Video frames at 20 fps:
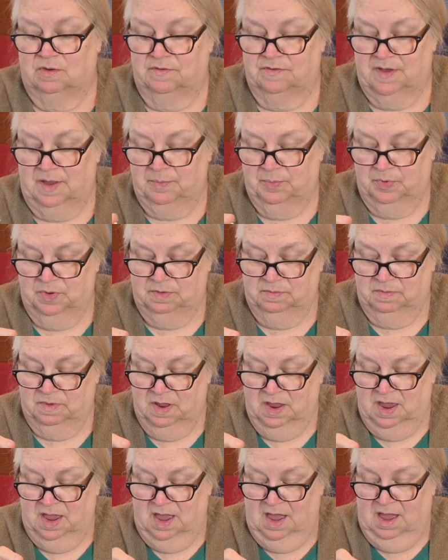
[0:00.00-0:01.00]
If I put
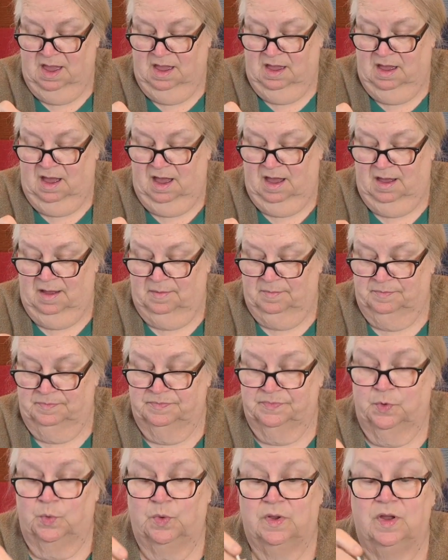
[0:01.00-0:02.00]

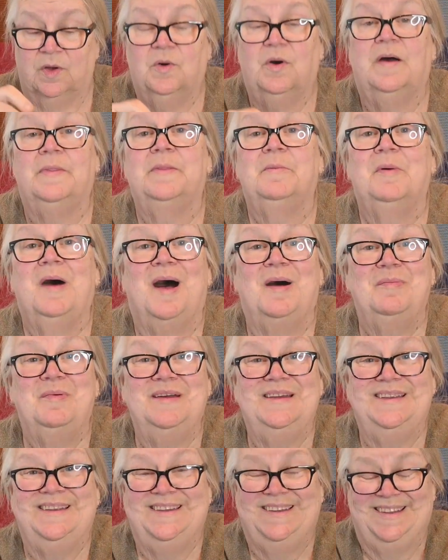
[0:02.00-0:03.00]
oil on the
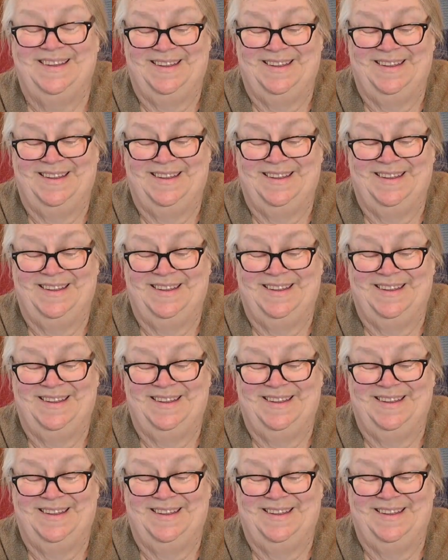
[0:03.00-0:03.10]
poppet,